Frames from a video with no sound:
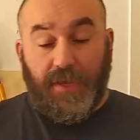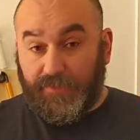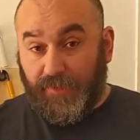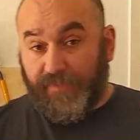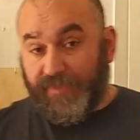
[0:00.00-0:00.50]

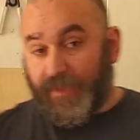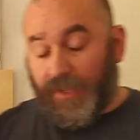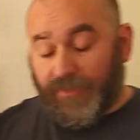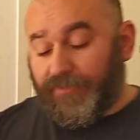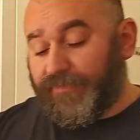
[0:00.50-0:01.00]
Another thing
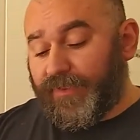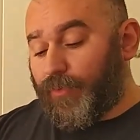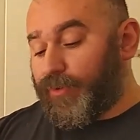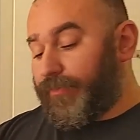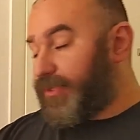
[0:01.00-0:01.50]
I
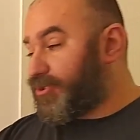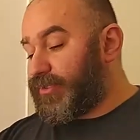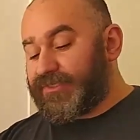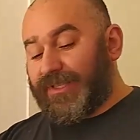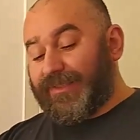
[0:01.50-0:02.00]
want to
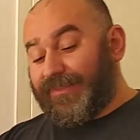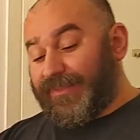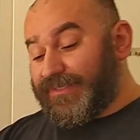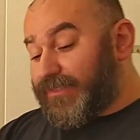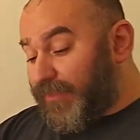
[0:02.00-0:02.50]
mention is that
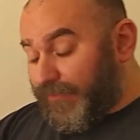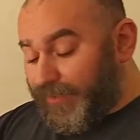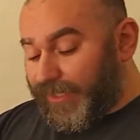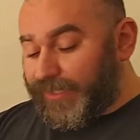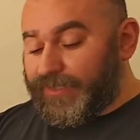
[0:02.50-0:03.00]
this
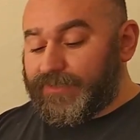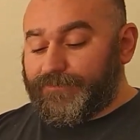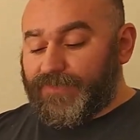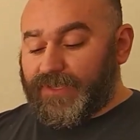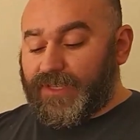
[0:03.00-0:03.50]
3,
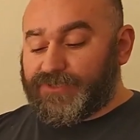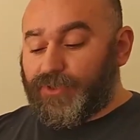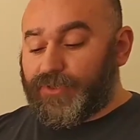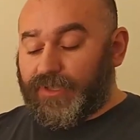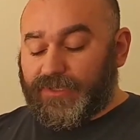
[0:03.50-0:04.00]
and I
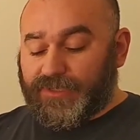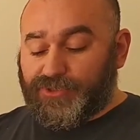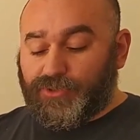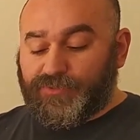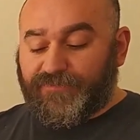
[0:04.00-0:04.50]
talked
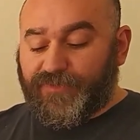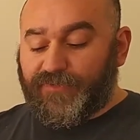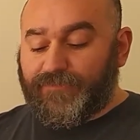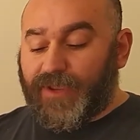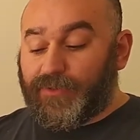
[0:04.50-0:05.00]
to a
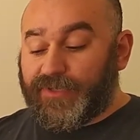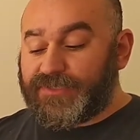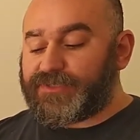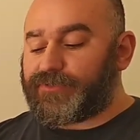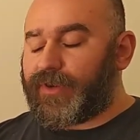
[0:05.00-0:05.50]
friend of mine on
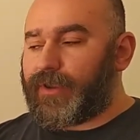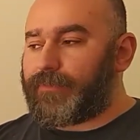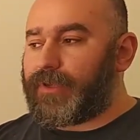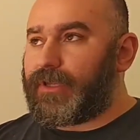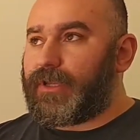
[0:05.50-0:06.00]
Instagram.